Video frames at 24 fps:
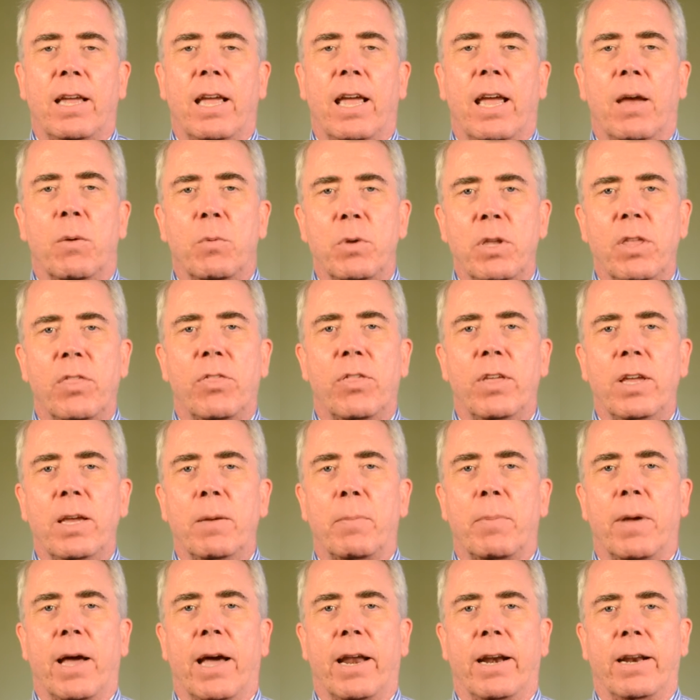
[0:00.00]
And when you think
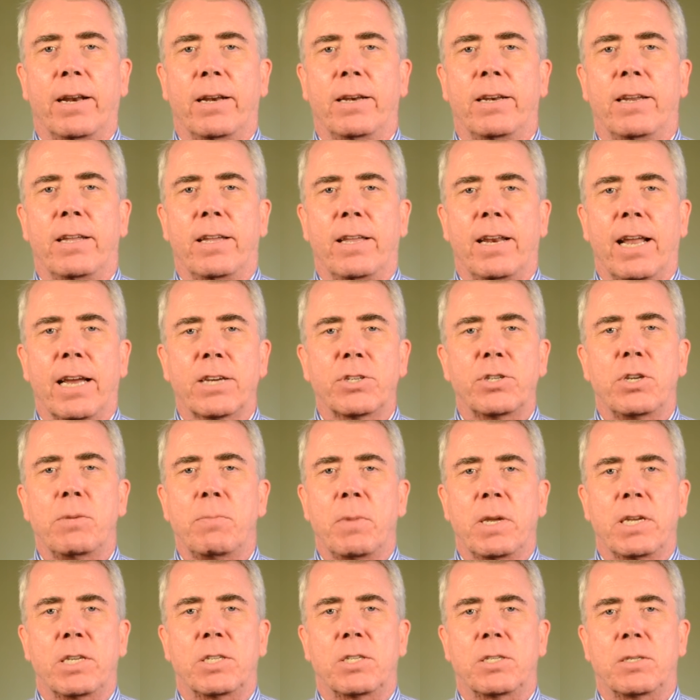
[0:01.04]
about it, it actually
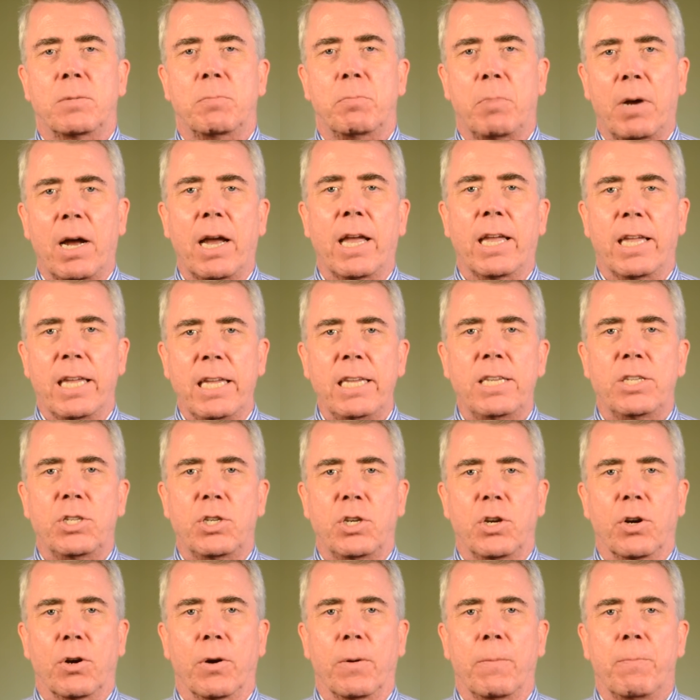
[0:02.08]
makes buying
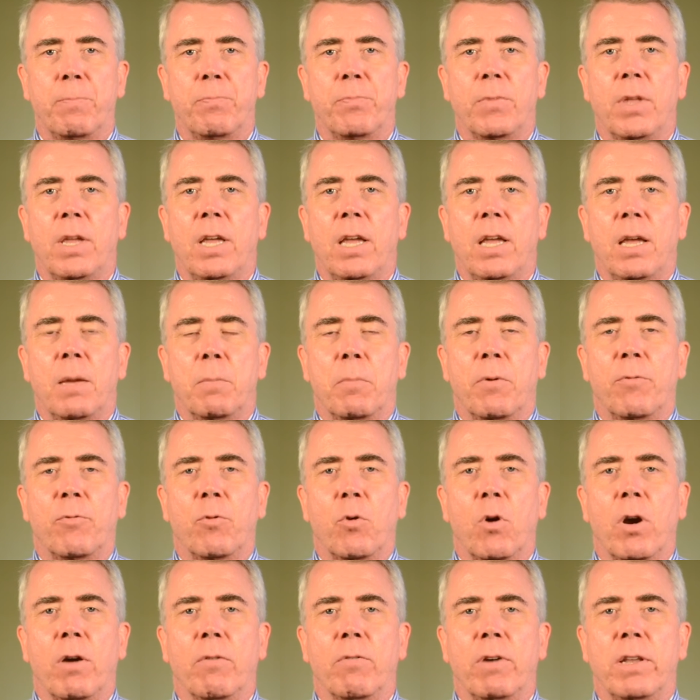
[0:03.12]
easier.
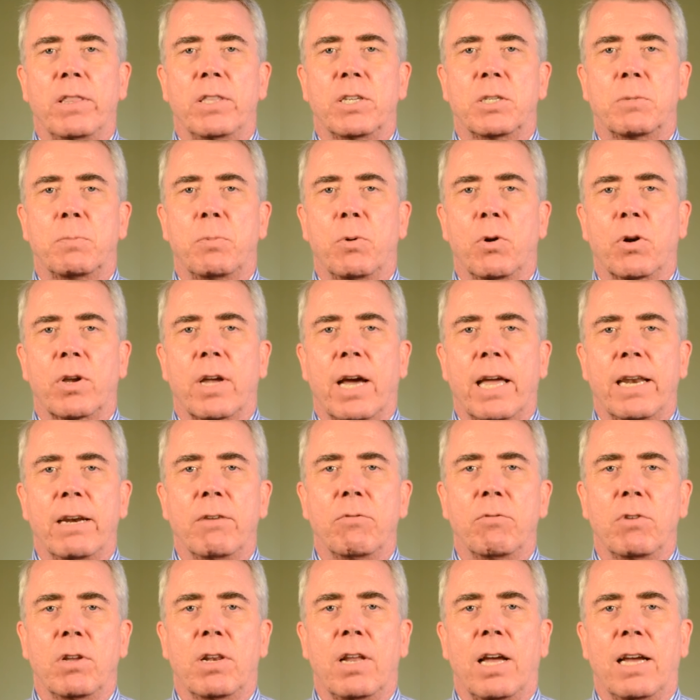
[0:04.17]
Before I read this book, I
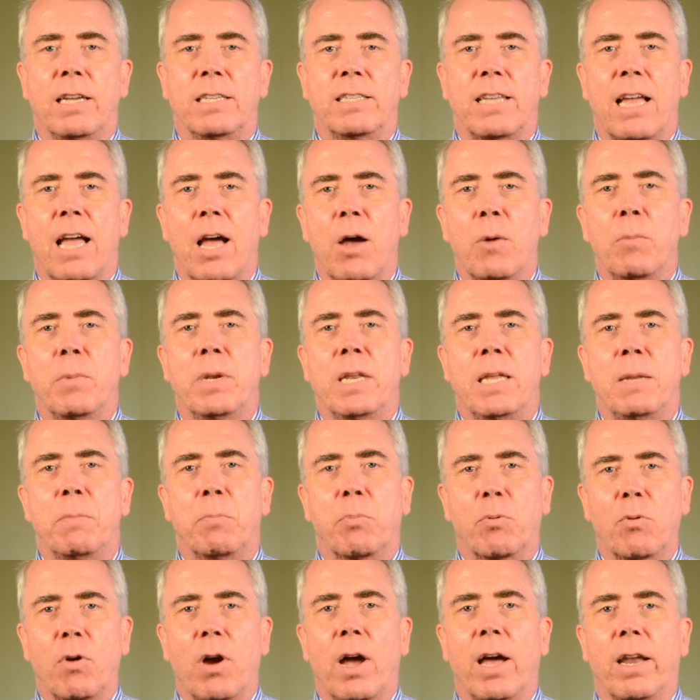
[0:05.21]
didn't realize how many
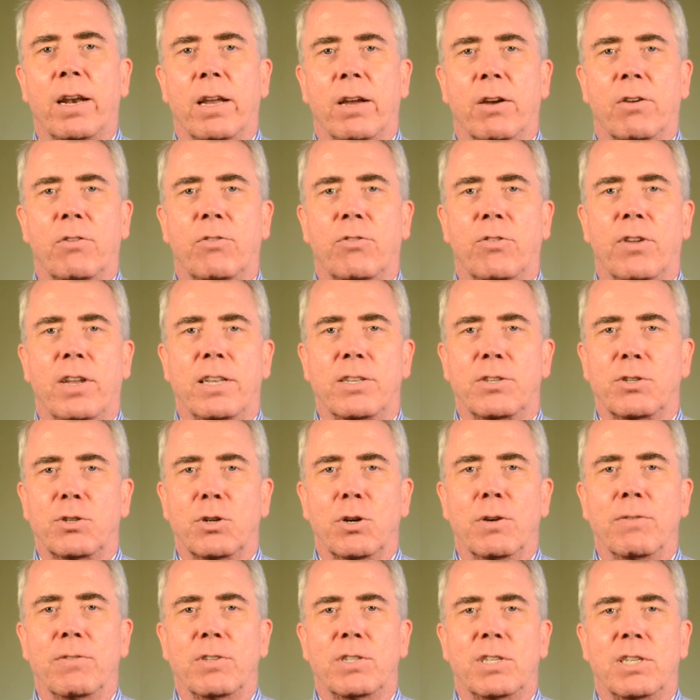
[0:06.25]
products and
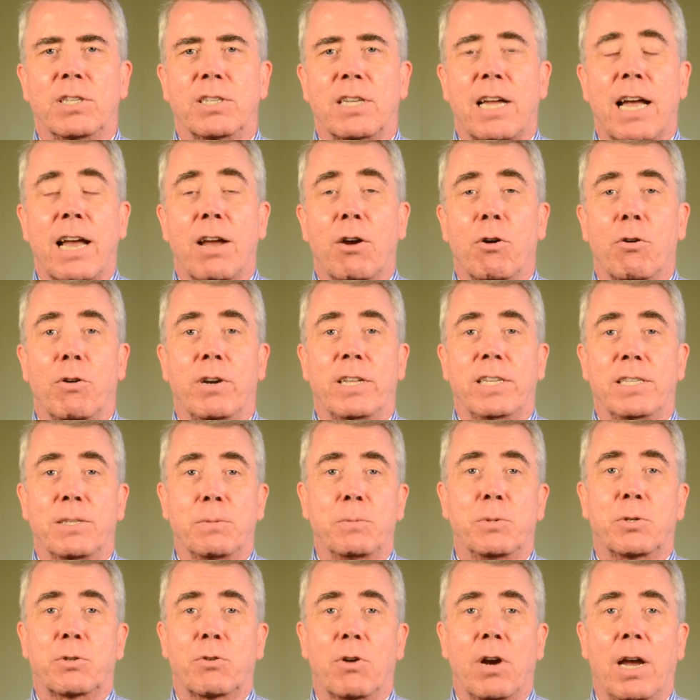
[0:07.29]
services I already
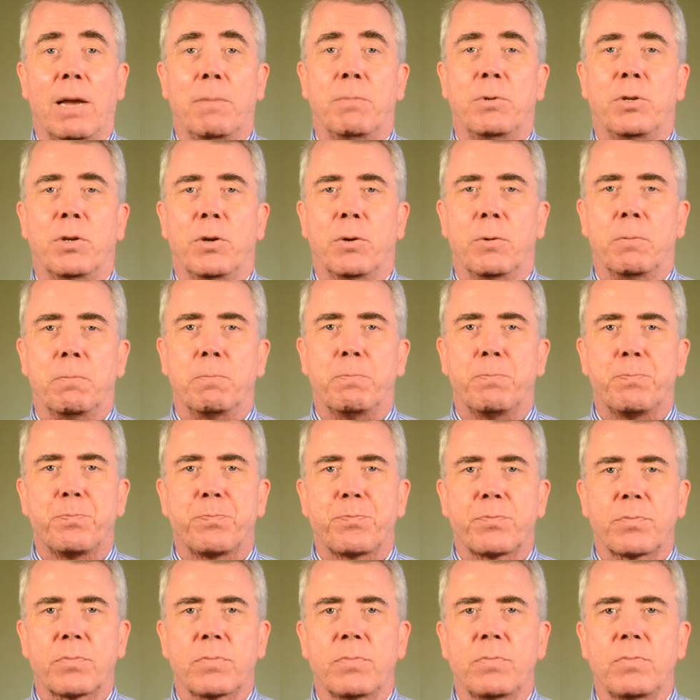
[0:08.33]
subscribed
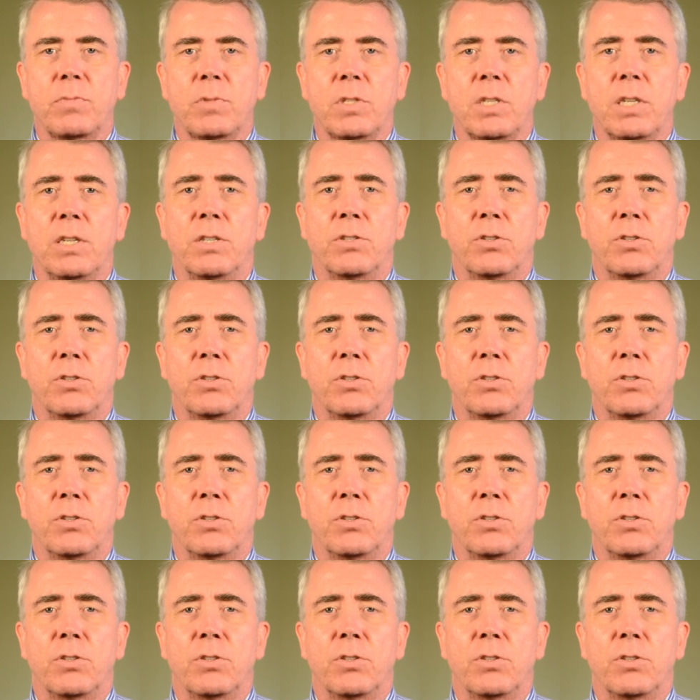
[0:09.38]
to.